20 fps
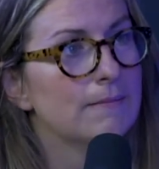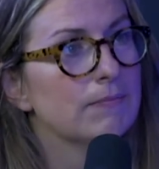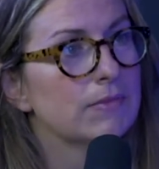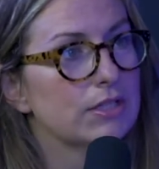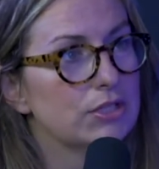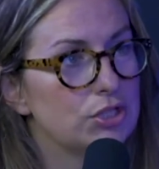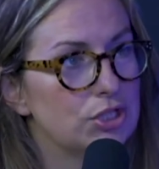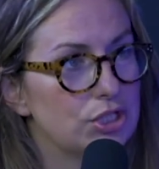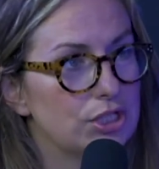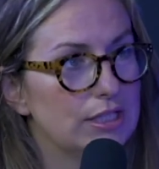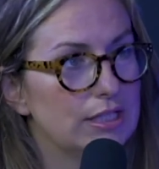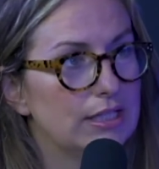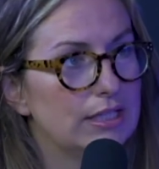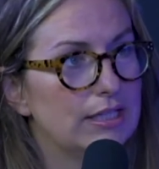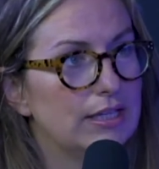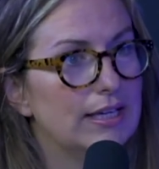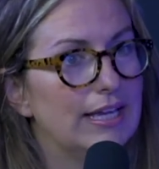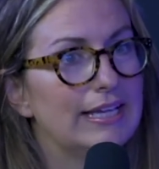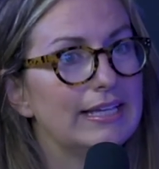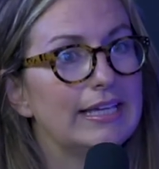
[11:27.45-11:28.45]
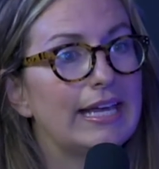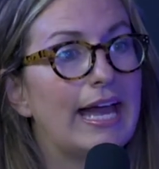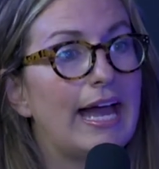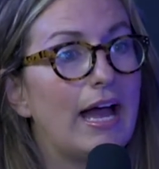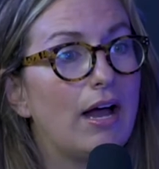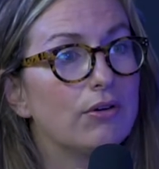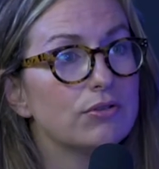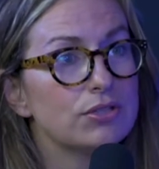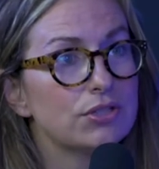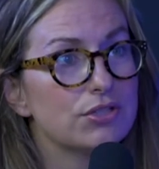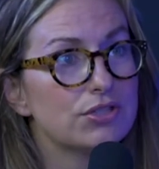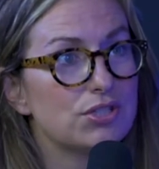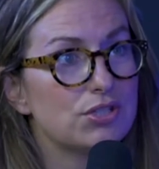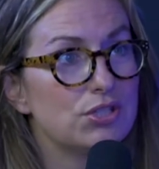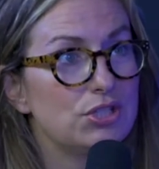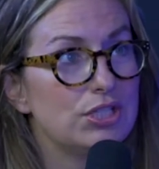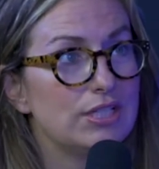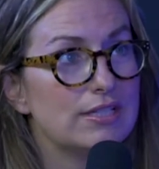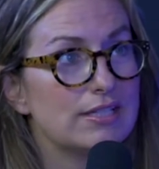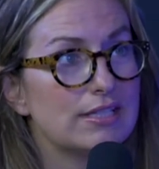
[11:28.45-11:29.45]
she encounters
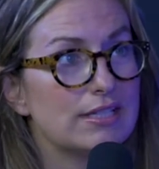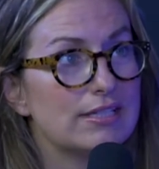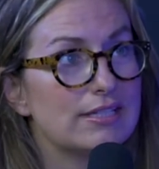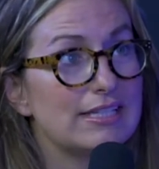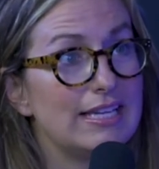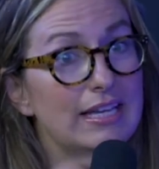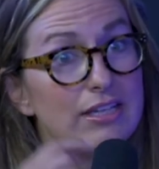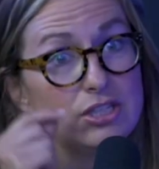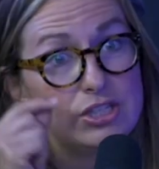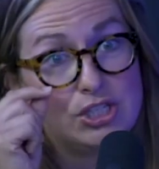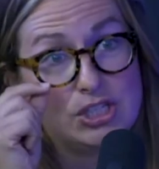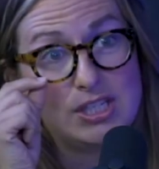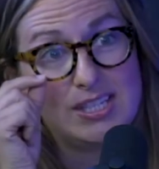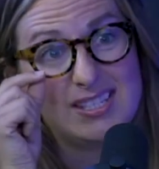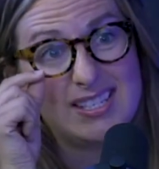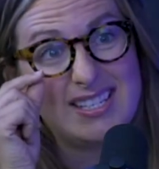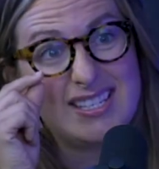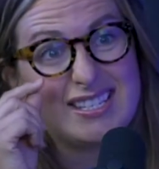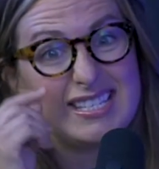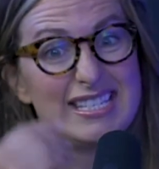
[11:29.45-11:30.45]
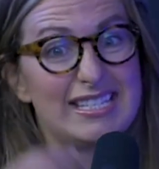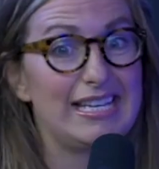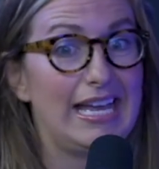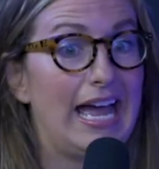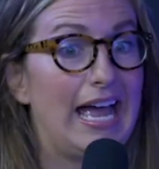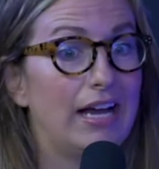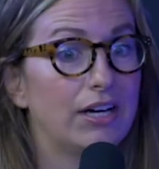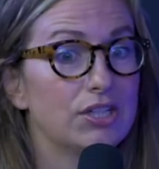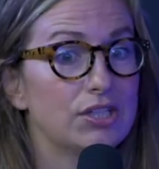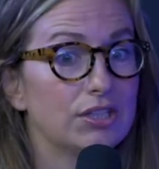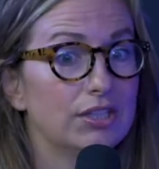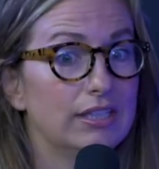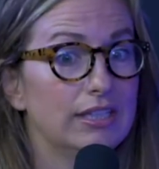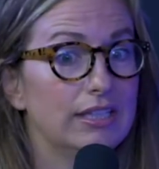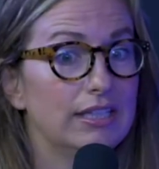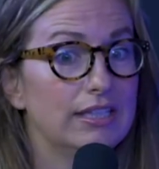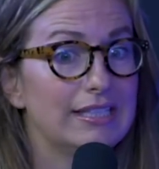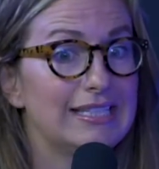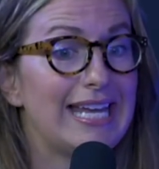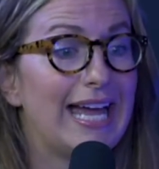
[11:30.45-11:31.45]
Jesus, and Jesus is
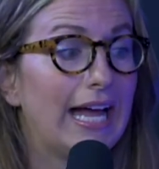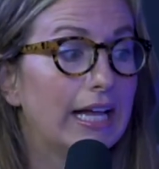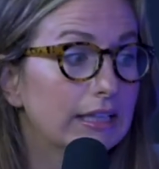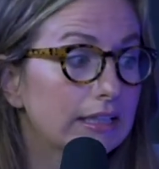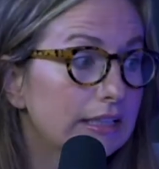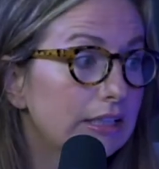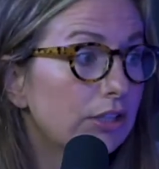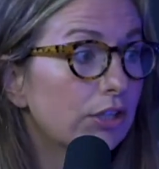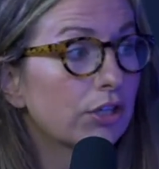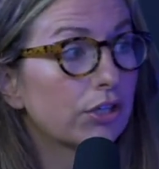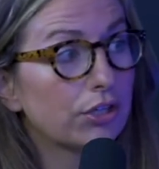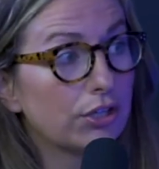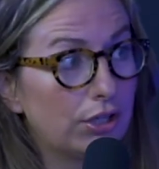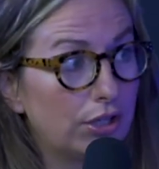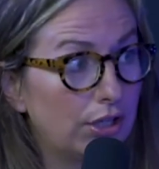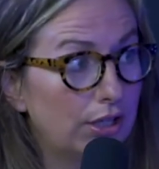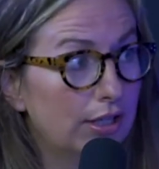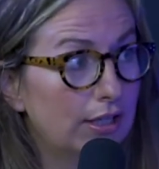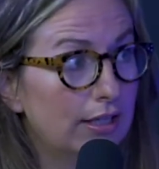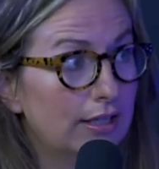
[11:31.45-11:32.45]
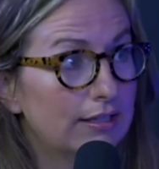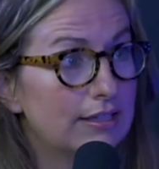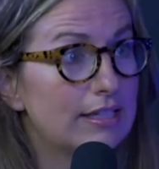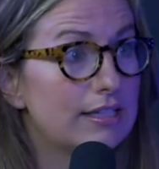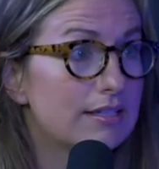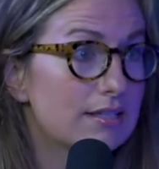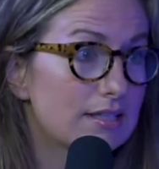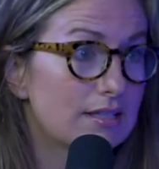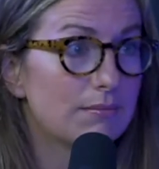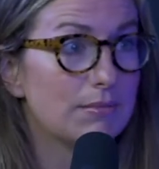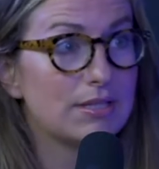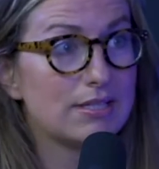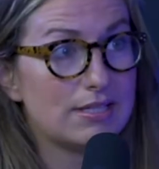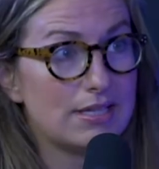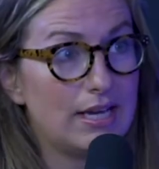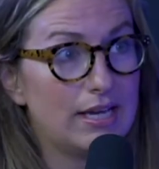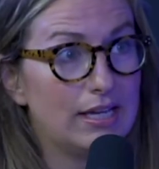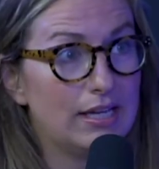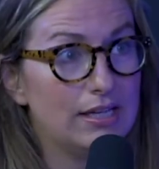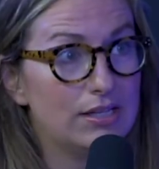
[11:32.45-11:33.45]
actually telling her he's the
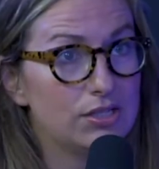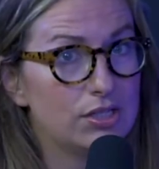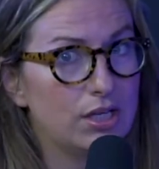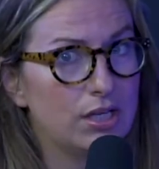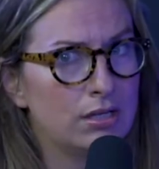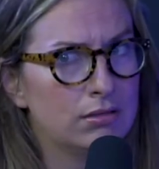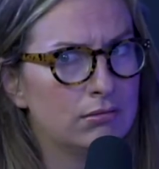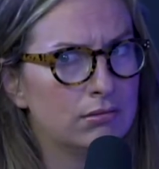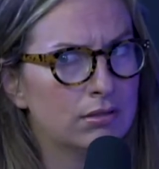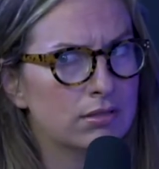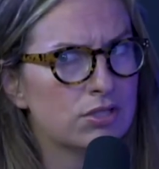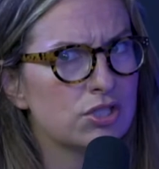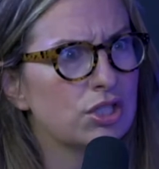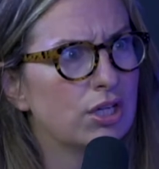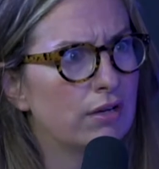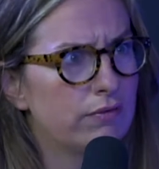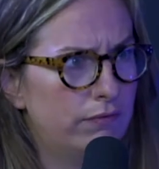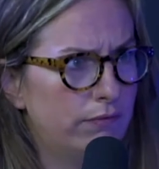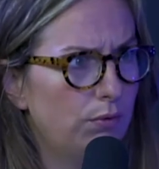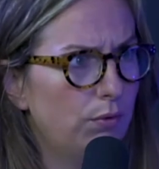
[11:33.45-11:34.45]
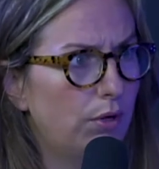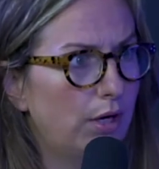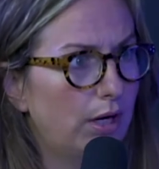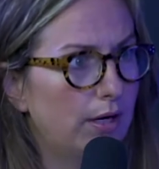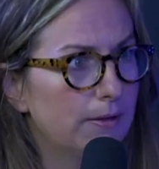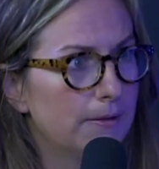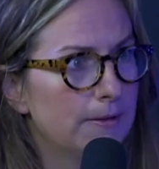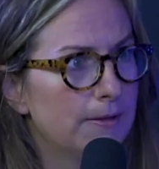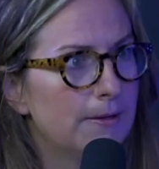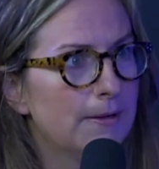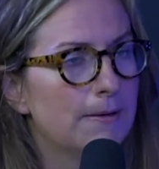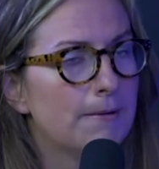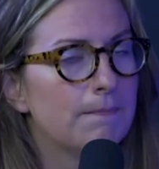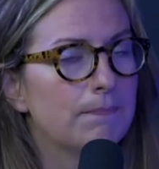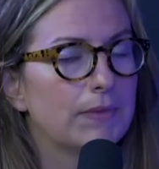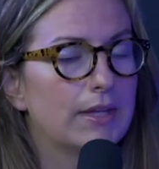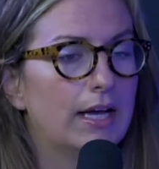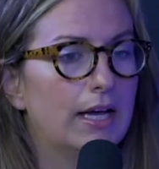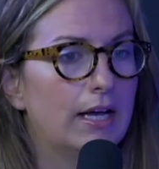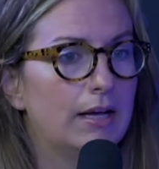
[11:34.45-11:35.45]
Messiah in John 4. Yeah.
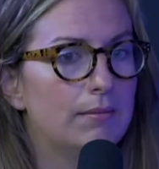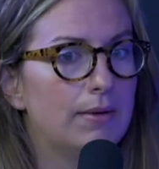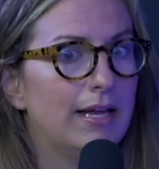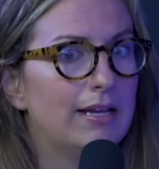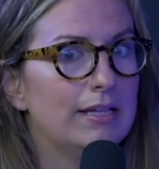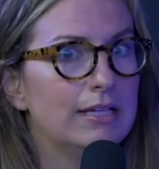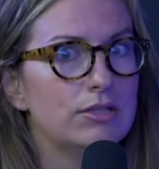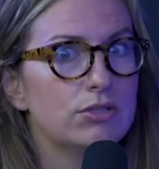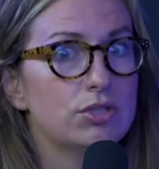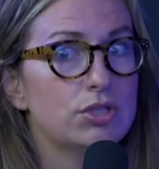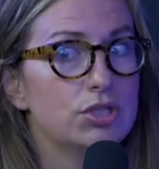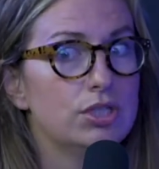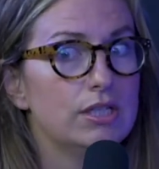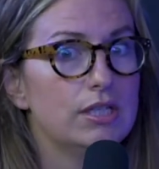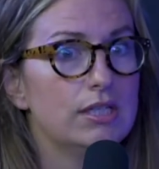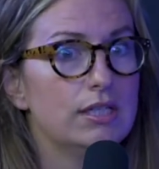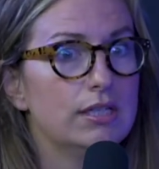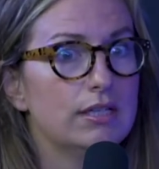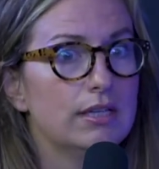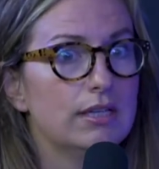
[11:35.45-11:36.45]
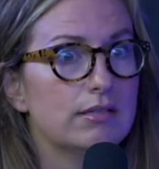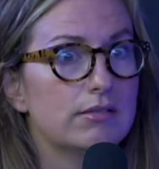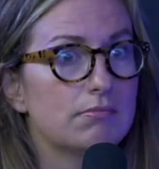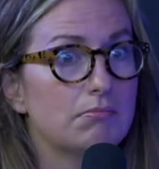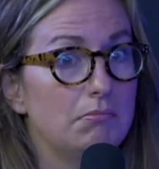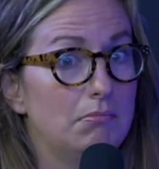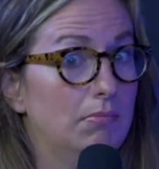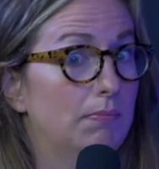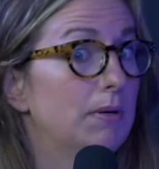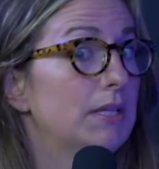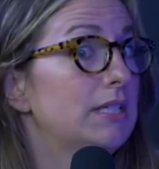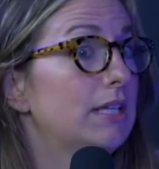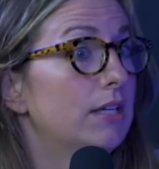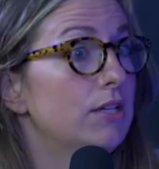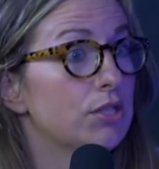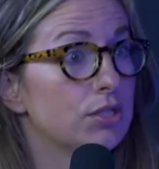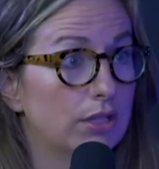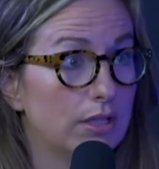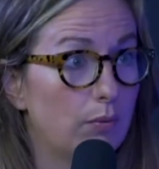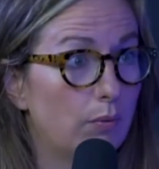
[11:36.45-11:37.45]
And she is
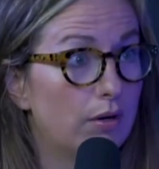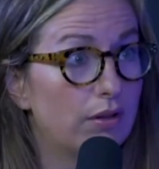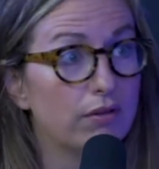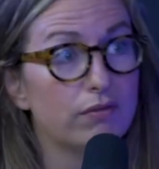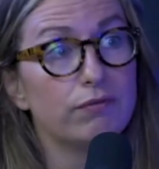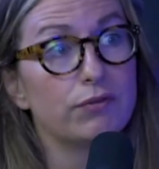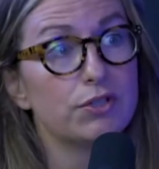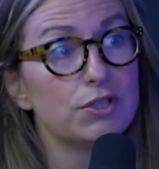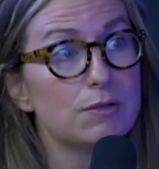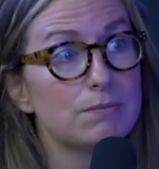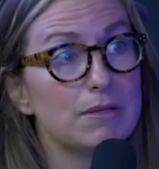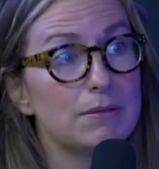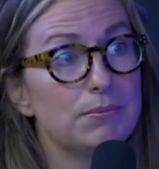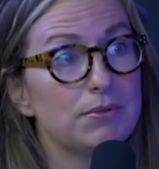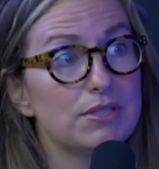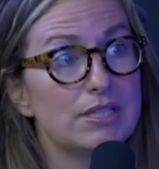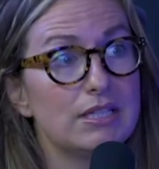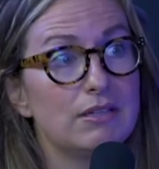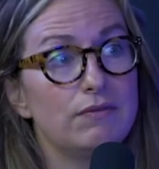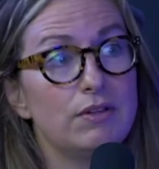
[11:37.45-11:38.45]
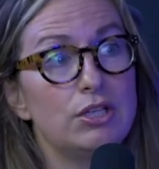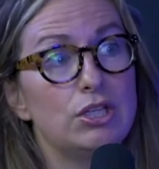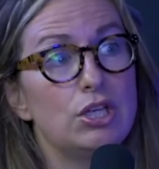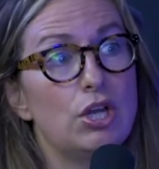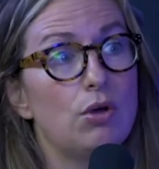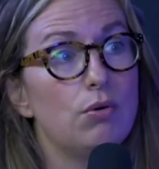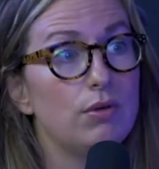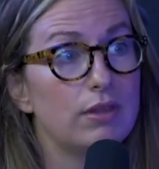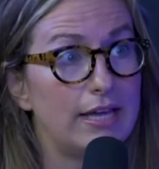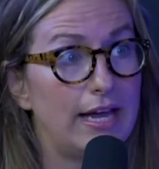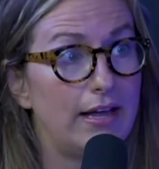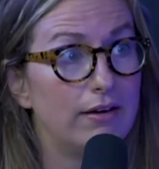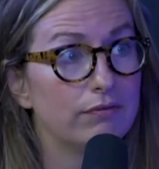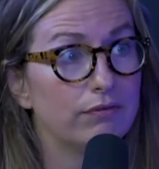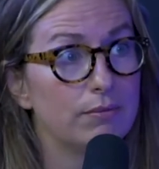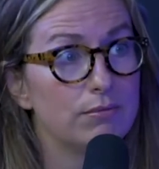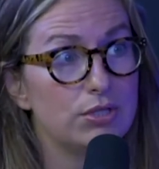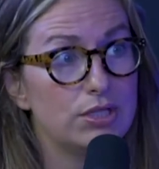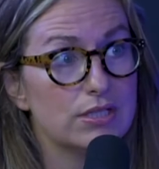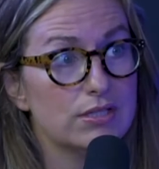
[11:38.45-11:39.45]
potentially one of the first people to even know that
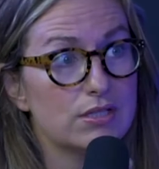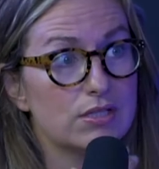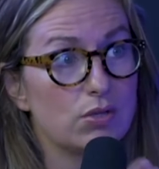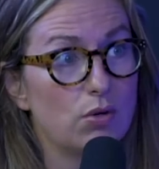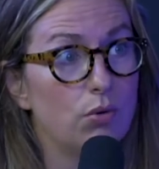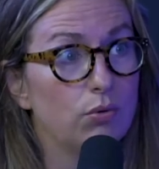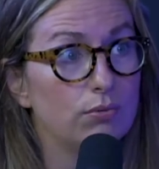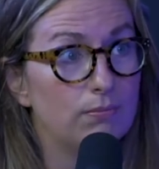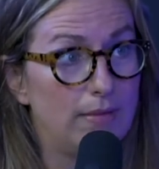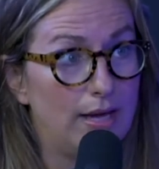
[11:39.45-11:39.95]
from Jesus' own